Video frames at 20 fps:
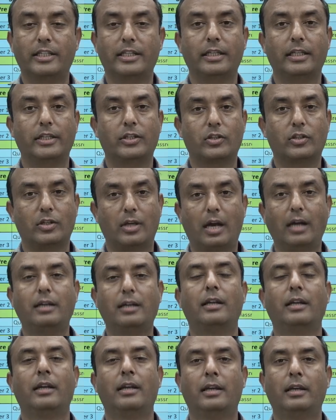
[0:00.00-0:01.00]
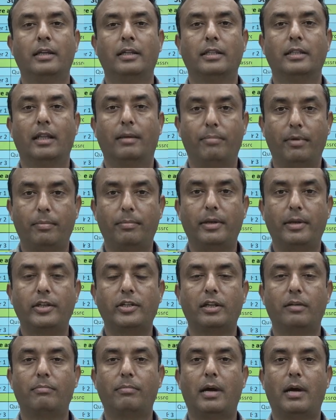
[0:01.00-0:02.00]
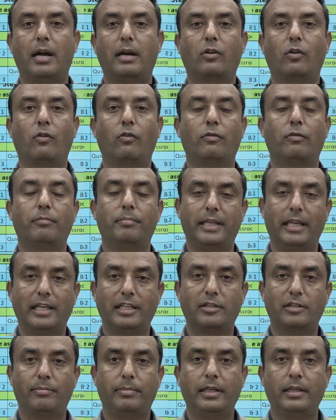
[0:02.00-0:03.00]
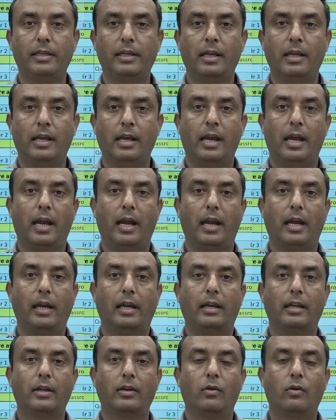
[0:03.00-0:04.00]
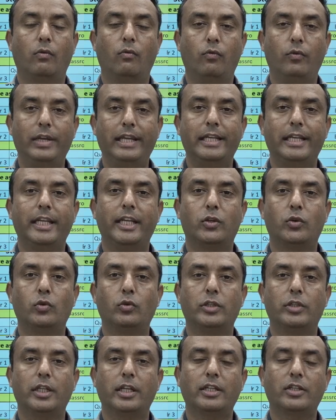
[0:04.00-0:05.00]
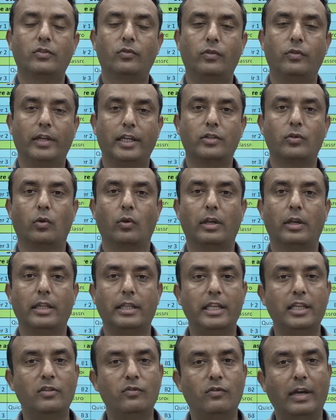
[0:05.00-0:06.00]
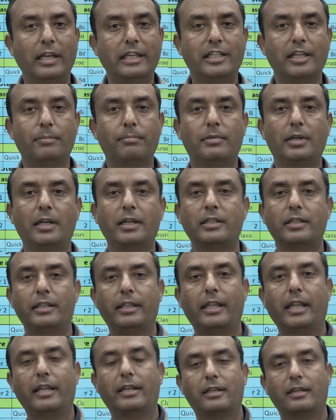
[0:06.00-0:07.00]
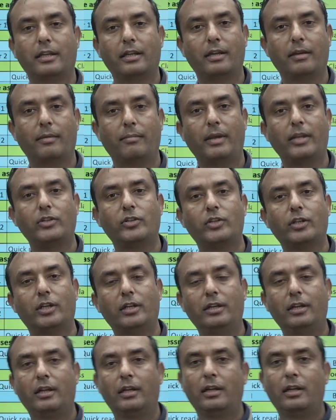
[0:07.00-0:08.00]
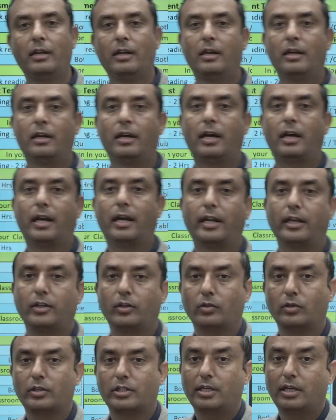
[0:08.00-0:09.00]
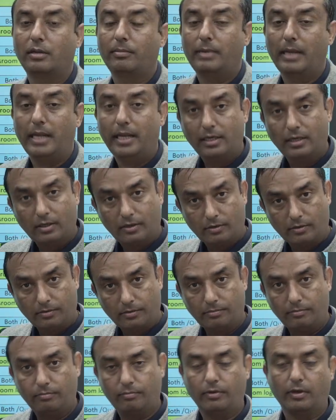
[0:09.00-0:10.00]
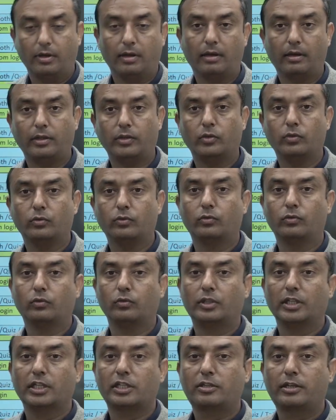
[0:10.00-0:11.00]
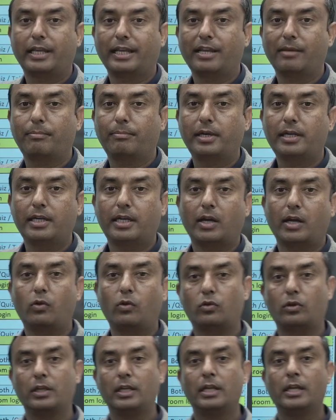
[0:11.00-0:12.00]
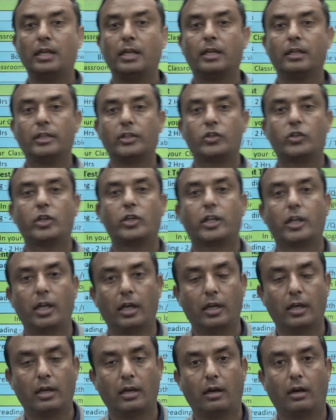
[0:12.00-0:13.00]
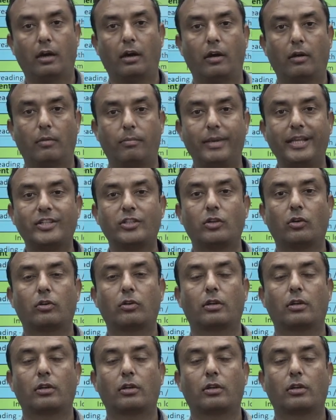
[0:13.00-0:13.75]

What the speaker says: start the preparation part of PSP, and we need to just finish only these 5 chapters that mentioned in your study plan. You just take a printout, stick or paste out